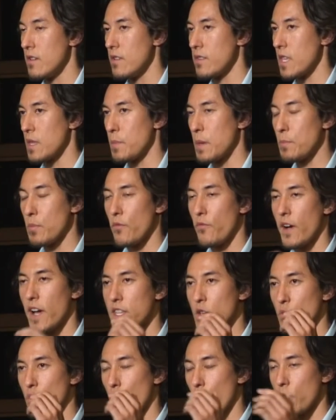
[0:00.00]
Did people
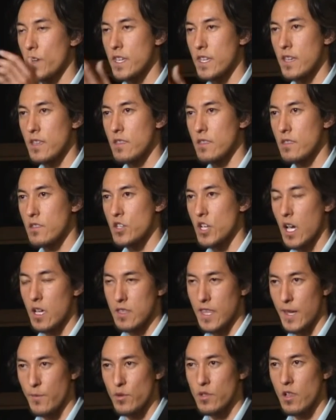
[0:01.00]
fight a war to get child
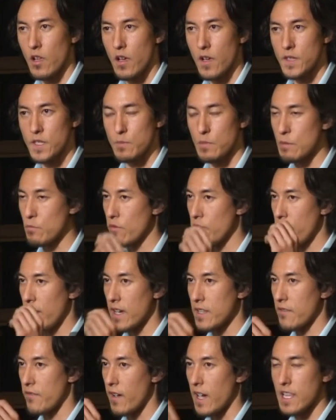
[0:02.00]
labor laws? Did people
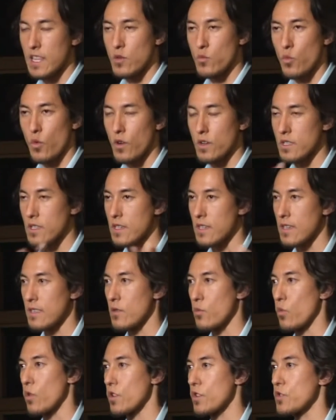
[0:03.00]
fight a violent war to
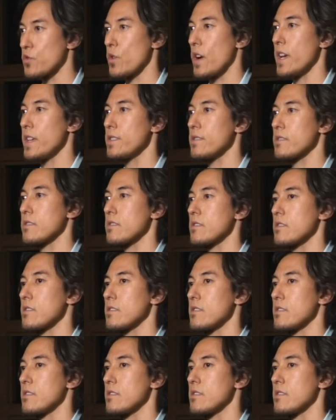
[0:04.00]
get workers' rights?